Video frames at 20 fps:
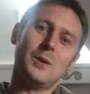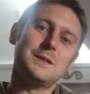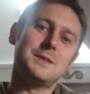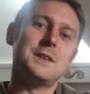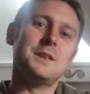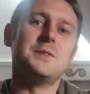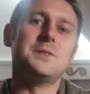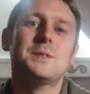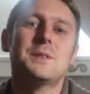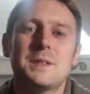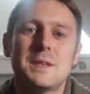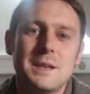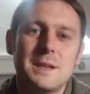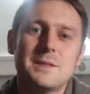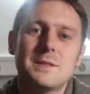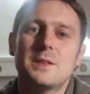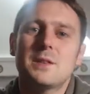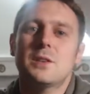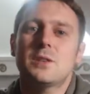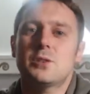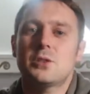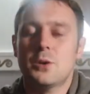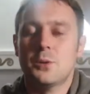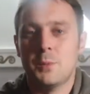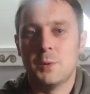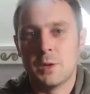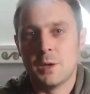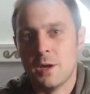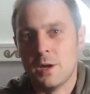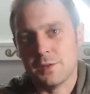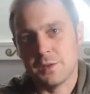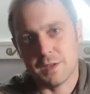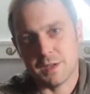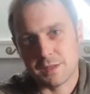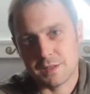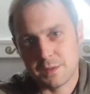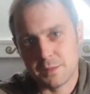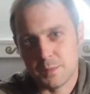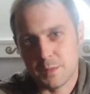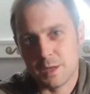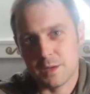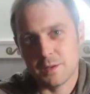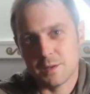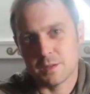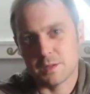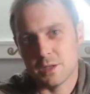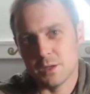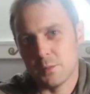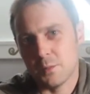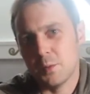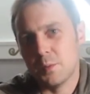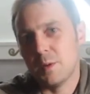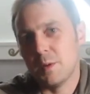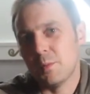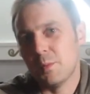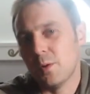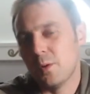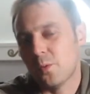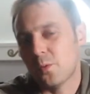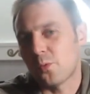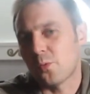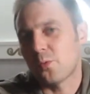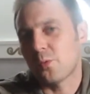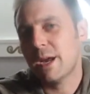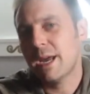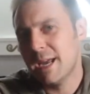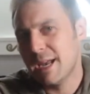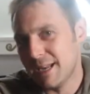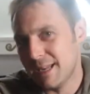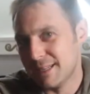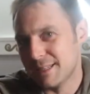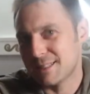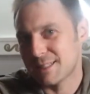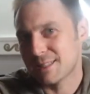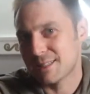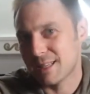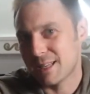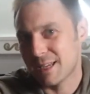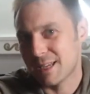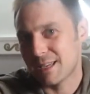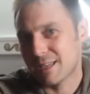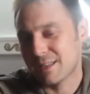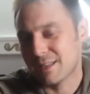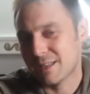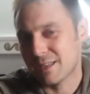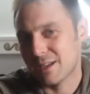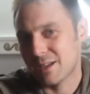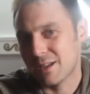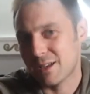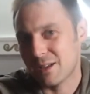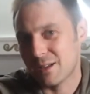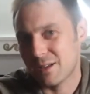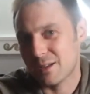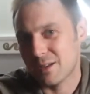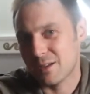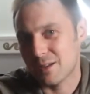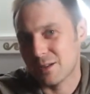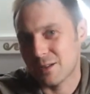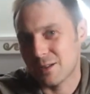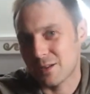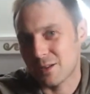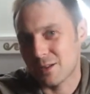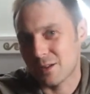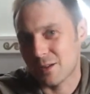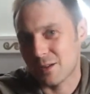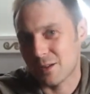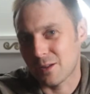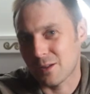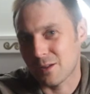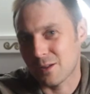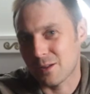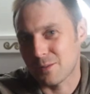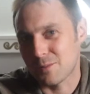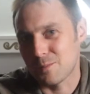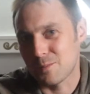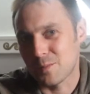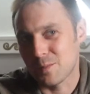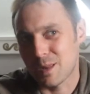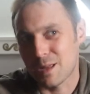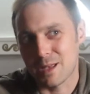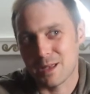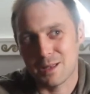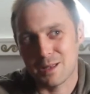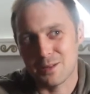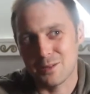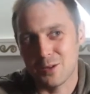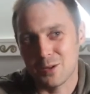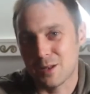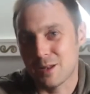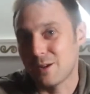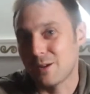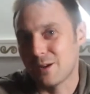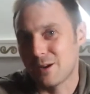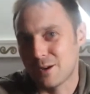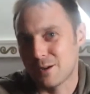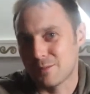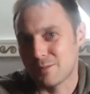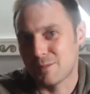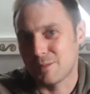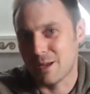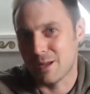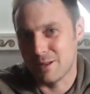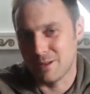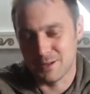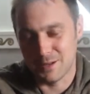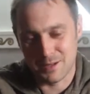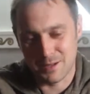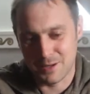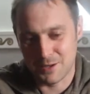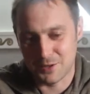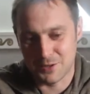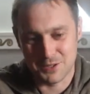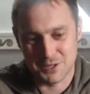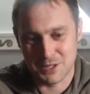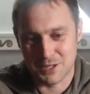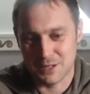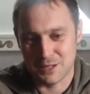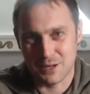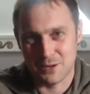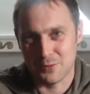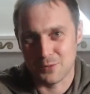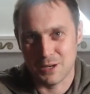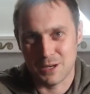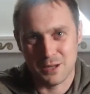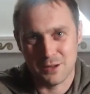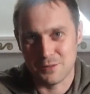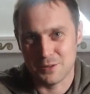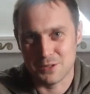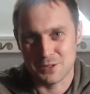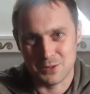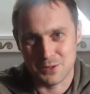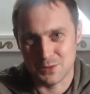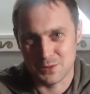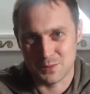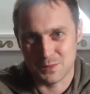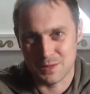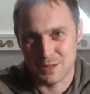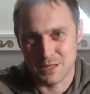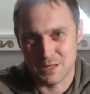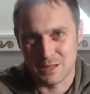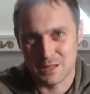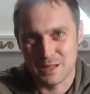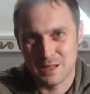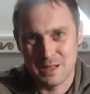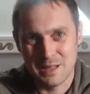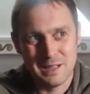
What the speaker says: what's interesting is the German context, because German people really dislike like nuclear energy. They really have issues with it.